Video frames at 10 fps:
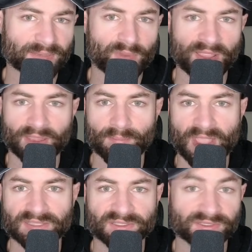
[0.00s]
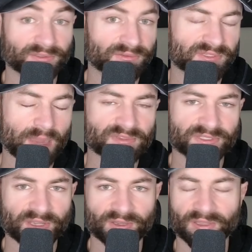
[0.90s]
I'd probably get a master's in
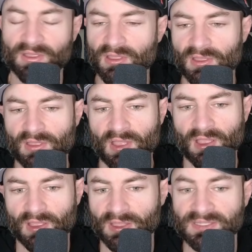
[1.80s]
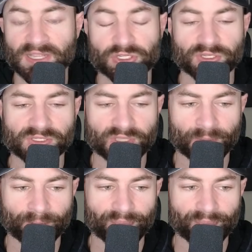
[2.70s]
cybersecurity, uh, etc. So,